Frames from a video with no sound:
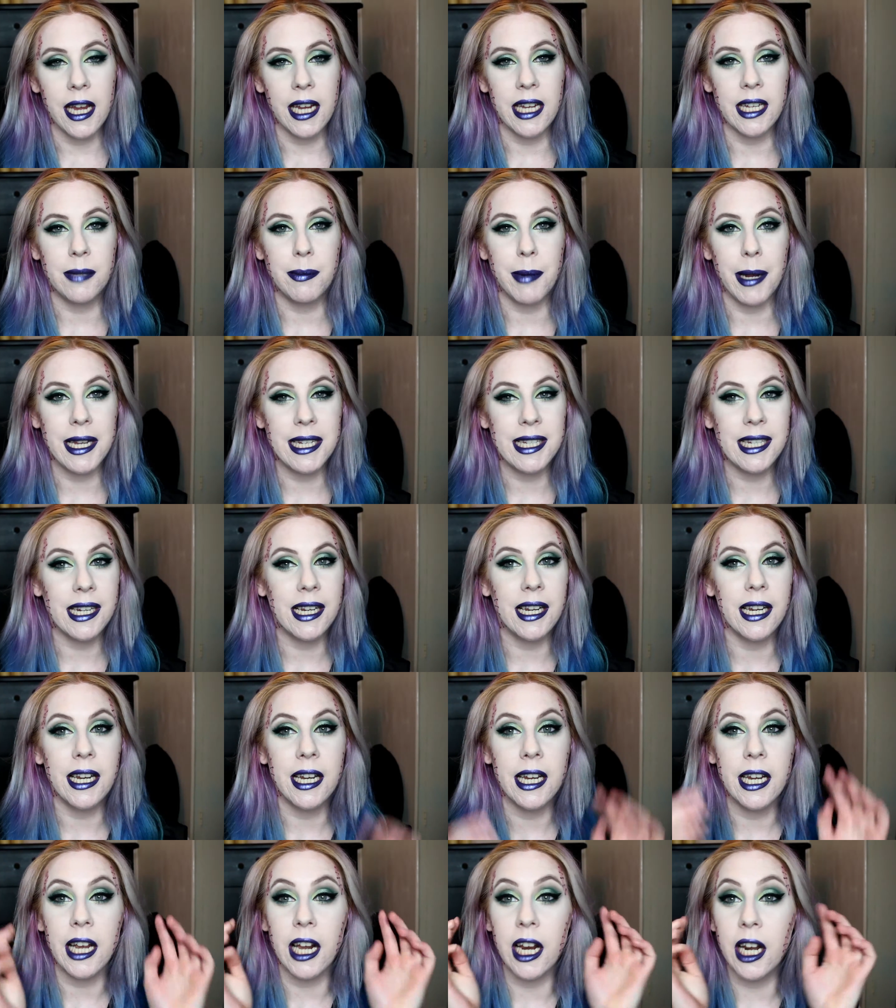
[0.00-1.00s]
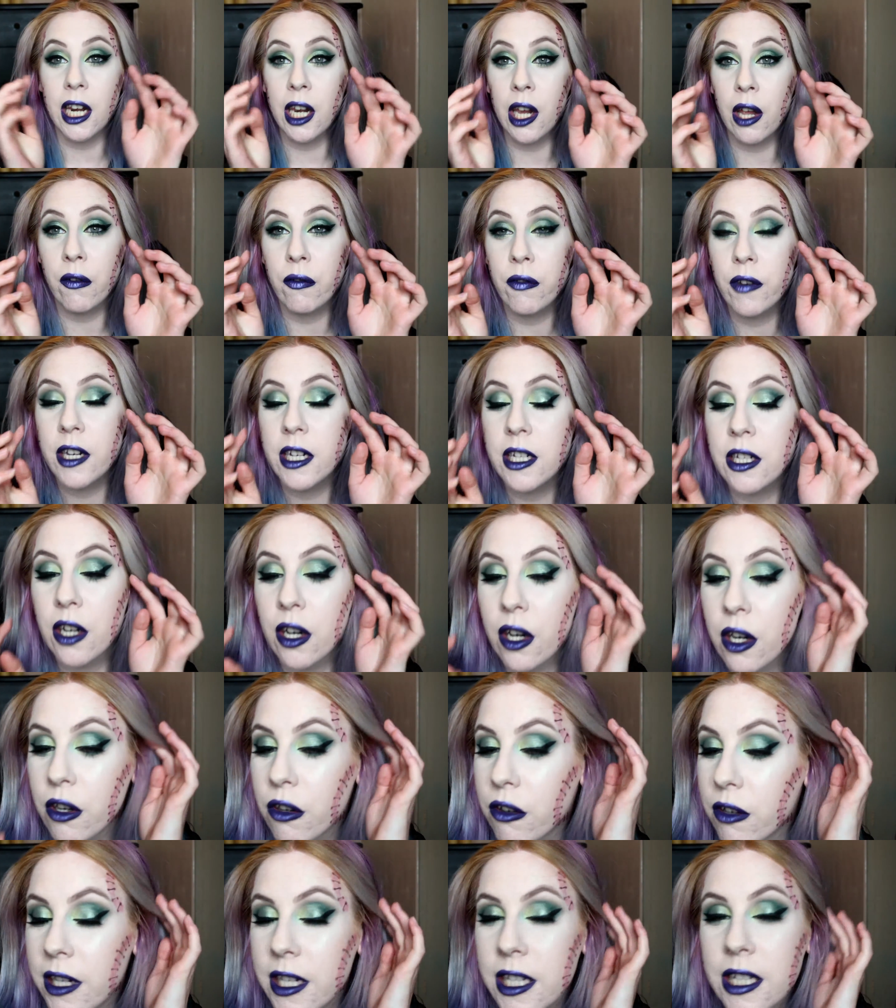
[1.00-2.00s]
It's basically a lovely
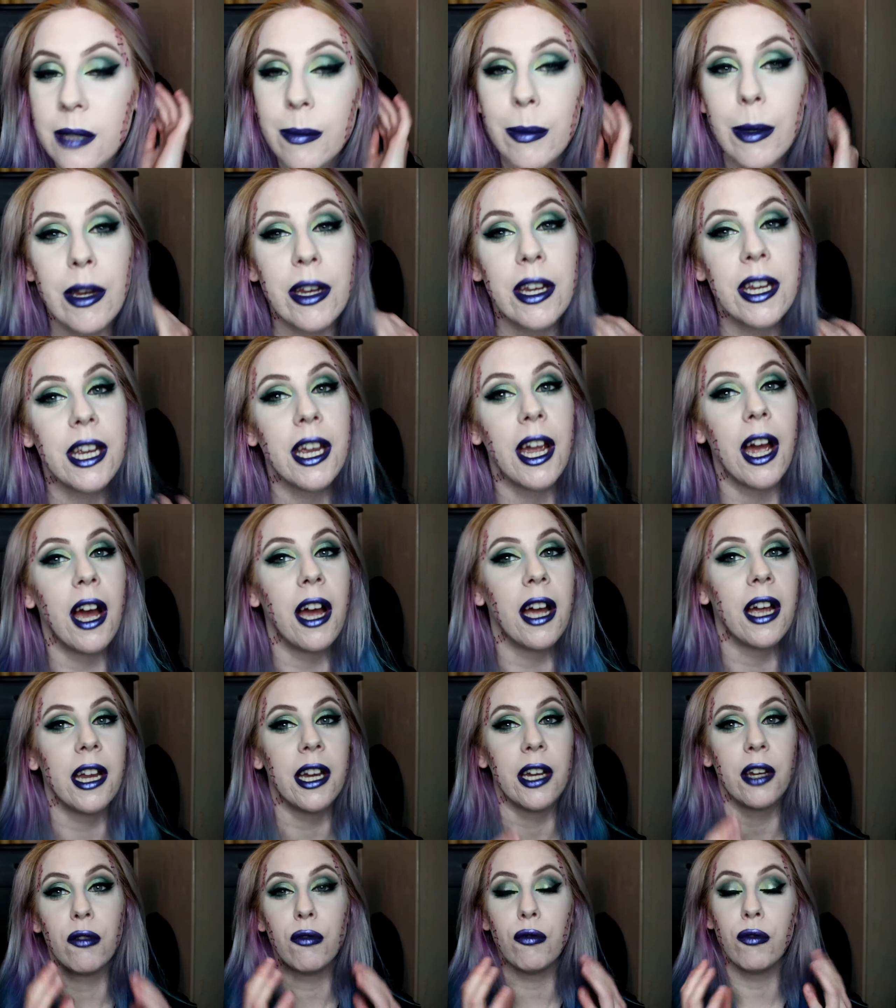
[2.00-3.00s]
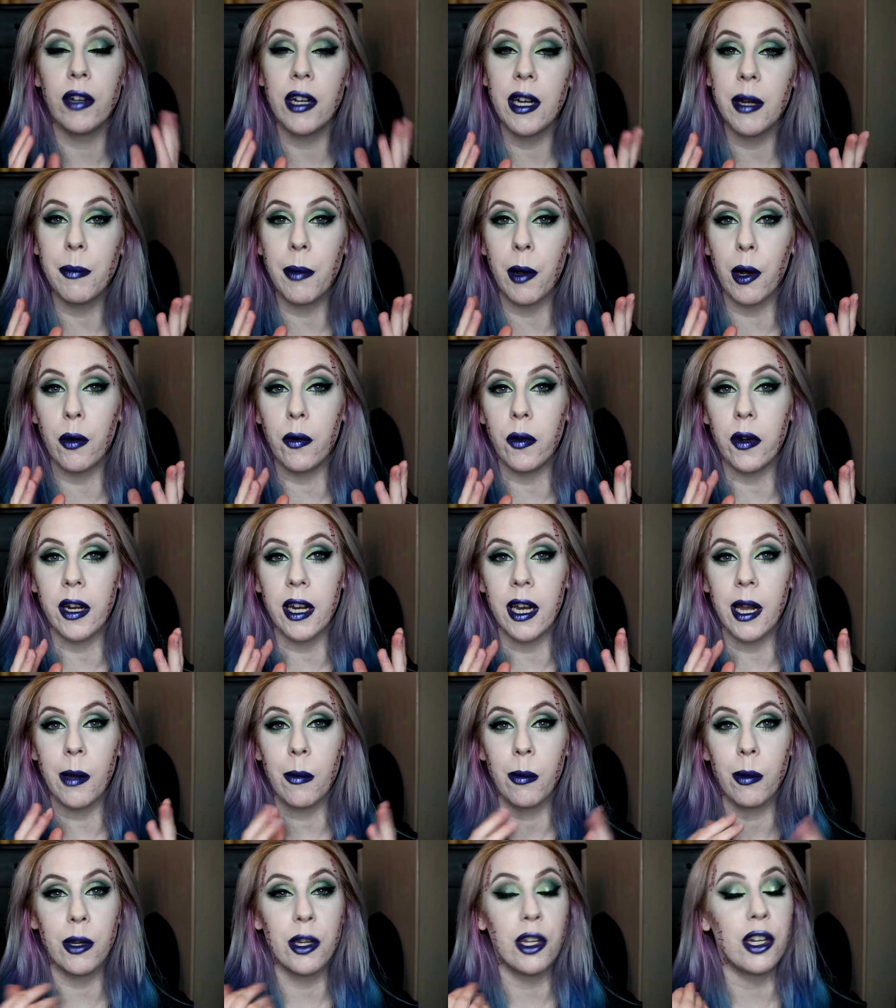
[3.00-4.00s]
dark green smoky eye, really bold
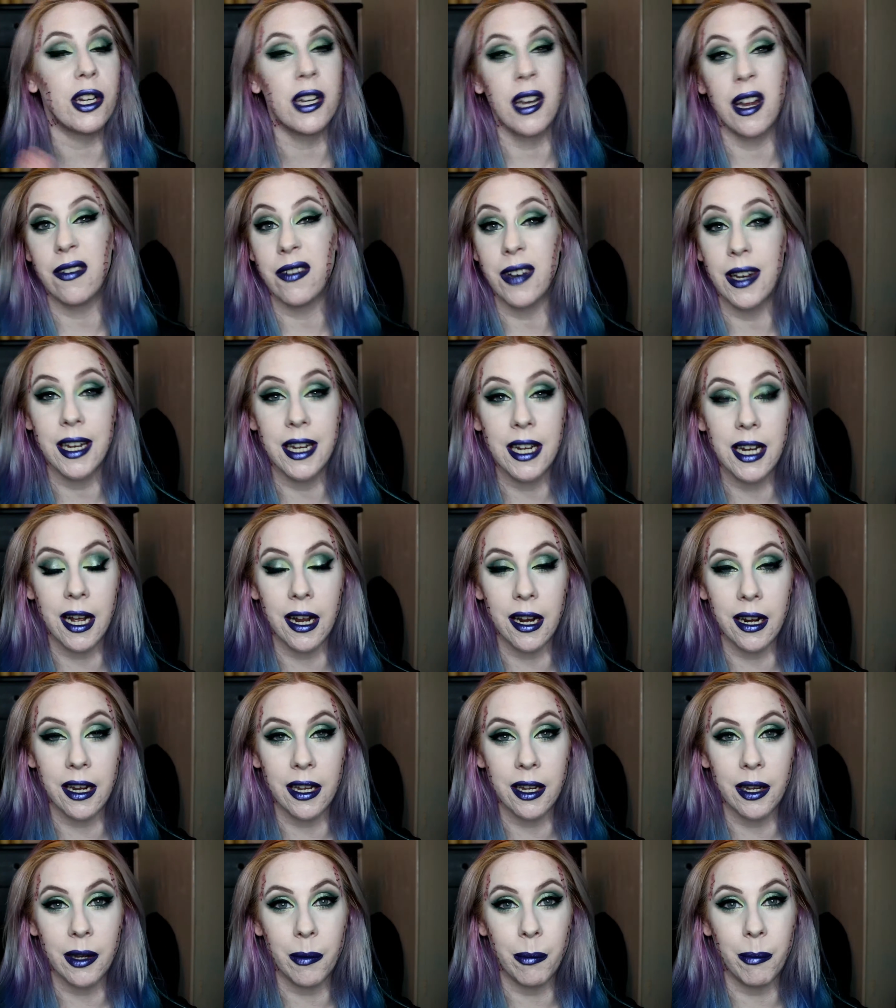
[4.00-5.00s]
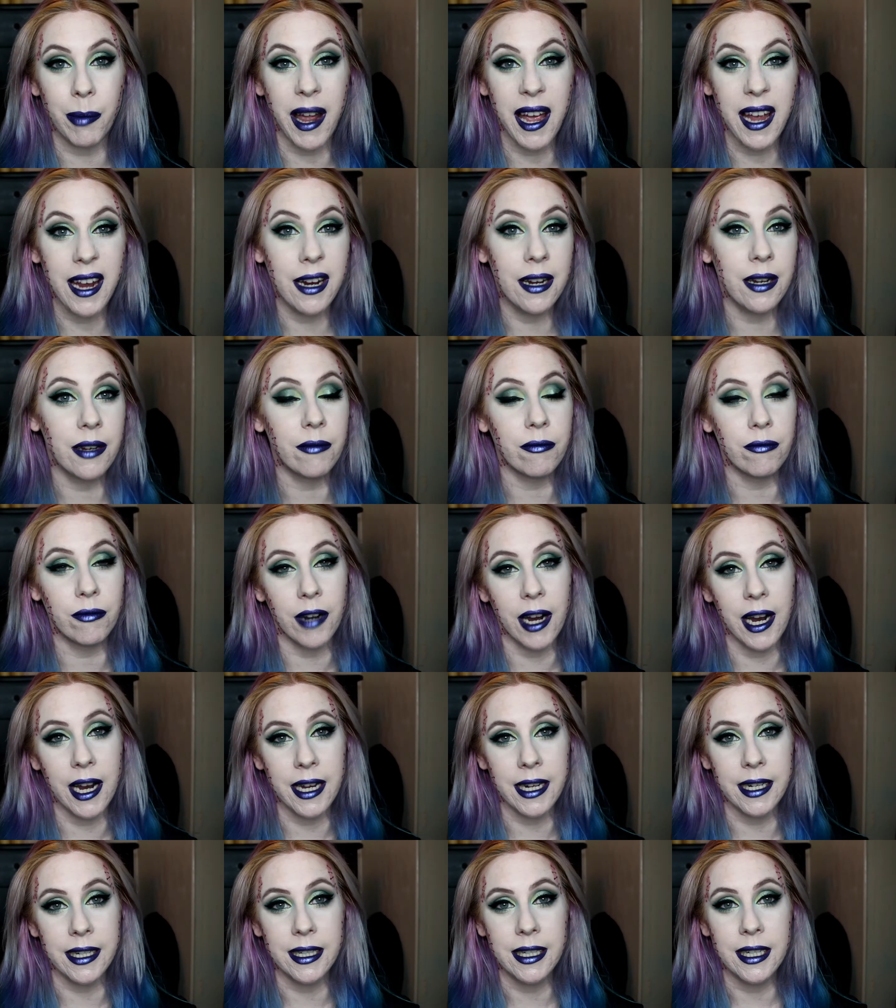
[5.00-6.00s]
lip. You could have any colour, black,
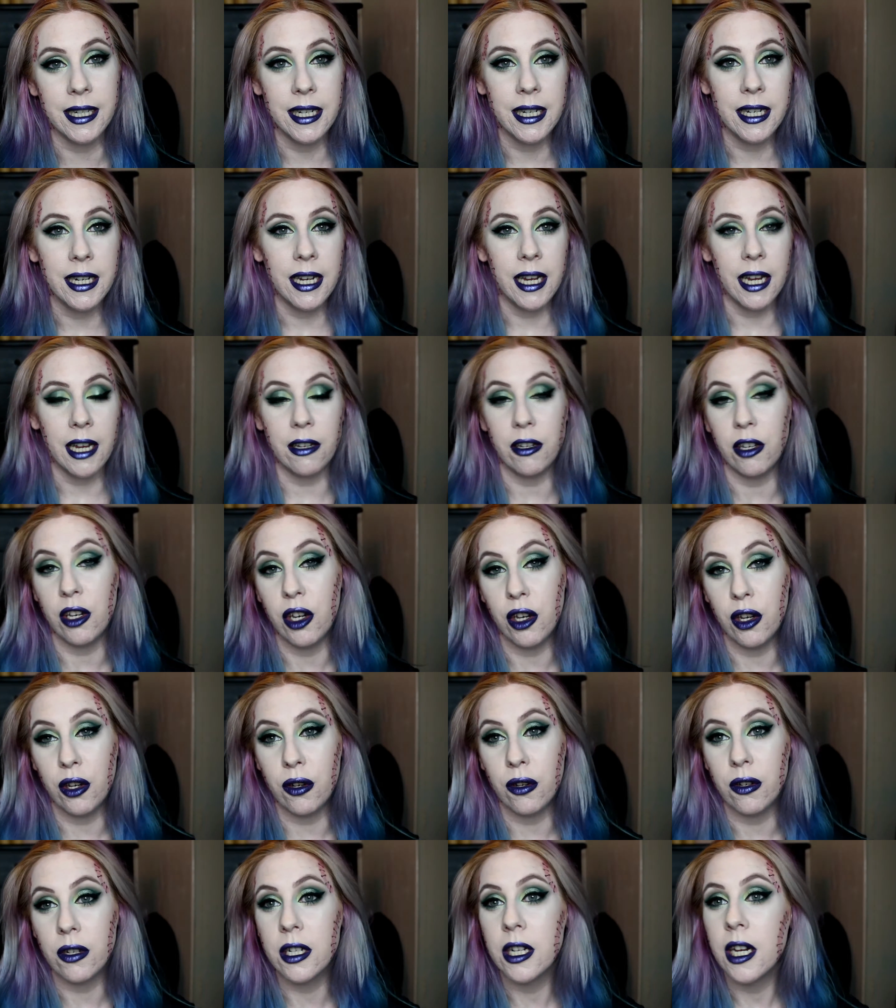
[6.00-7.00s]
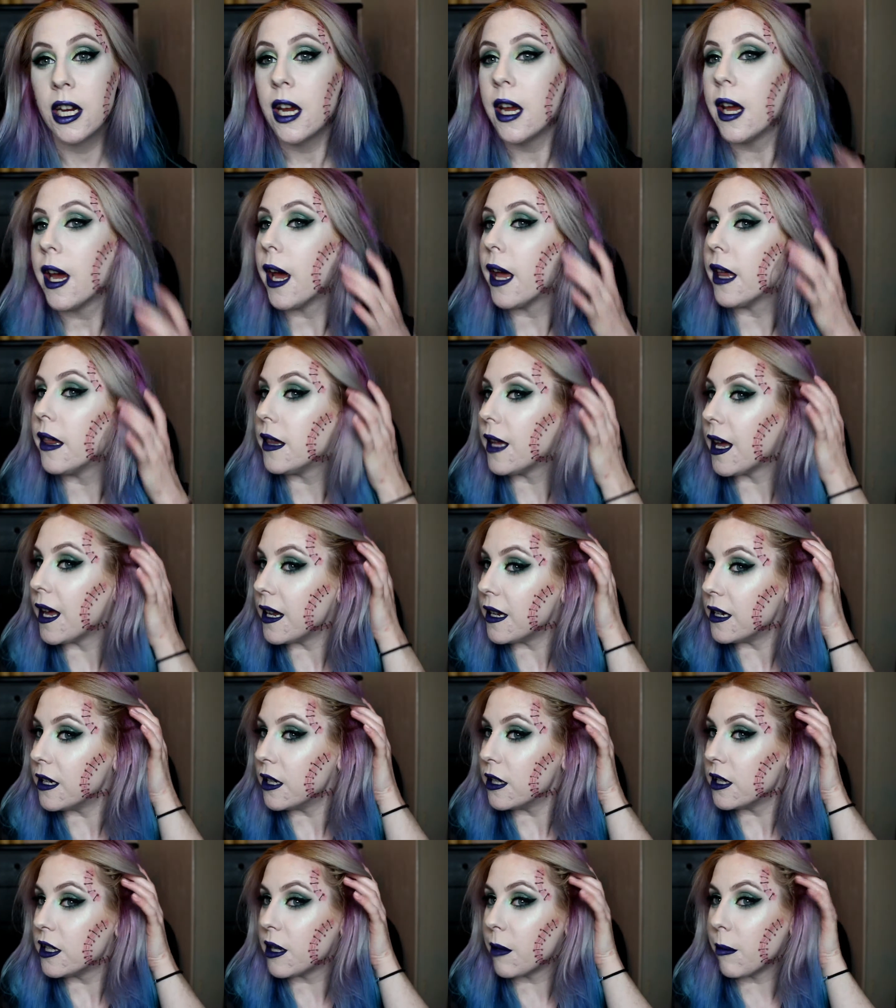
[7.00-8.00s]
red, nude, and
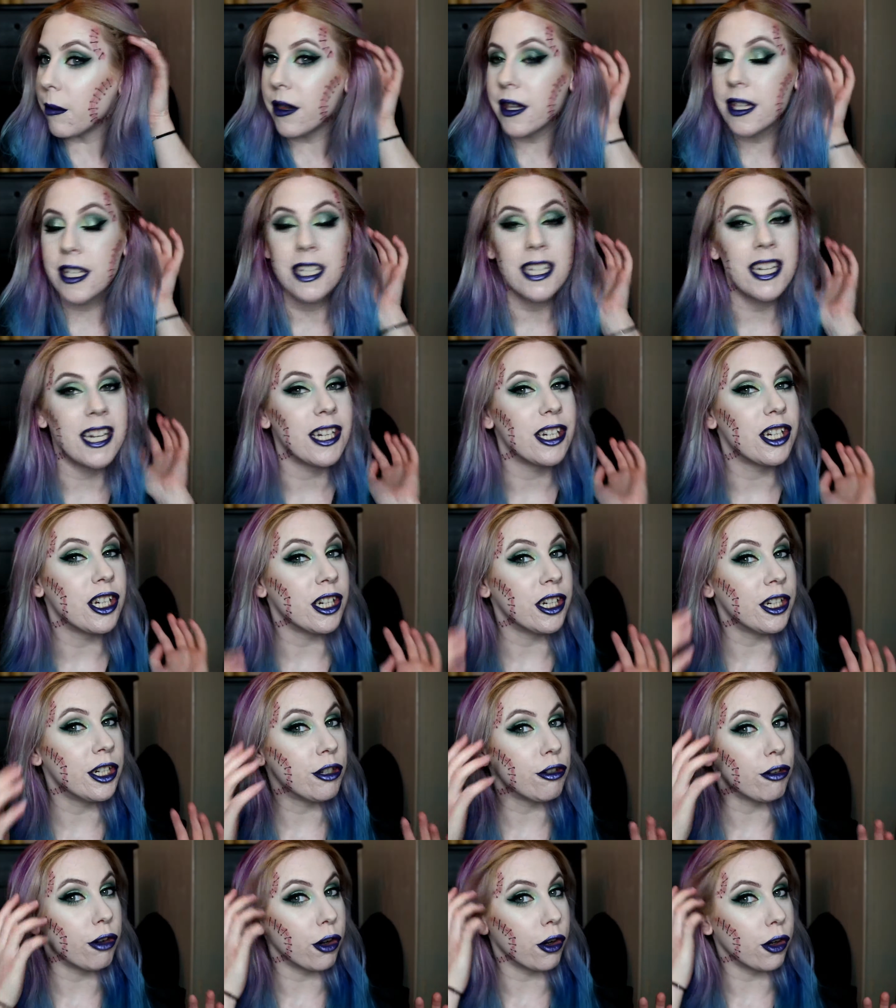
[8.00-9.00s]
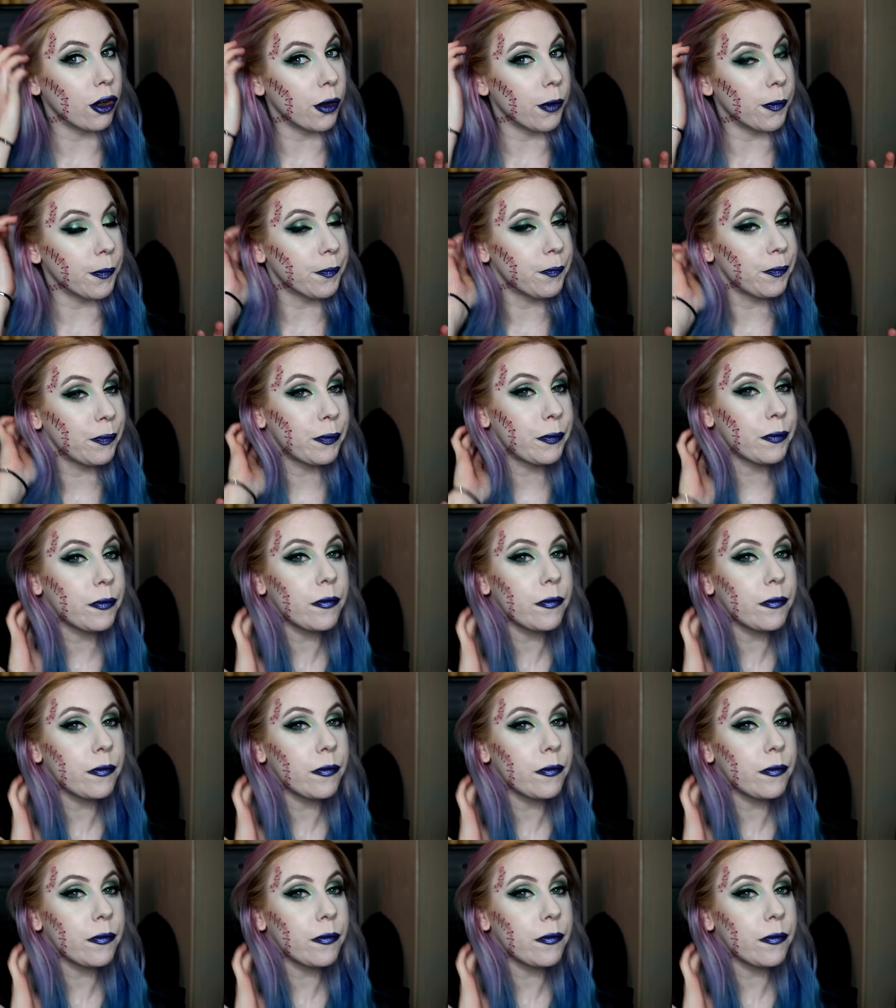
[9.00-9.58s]
then some of the stitching drawn on.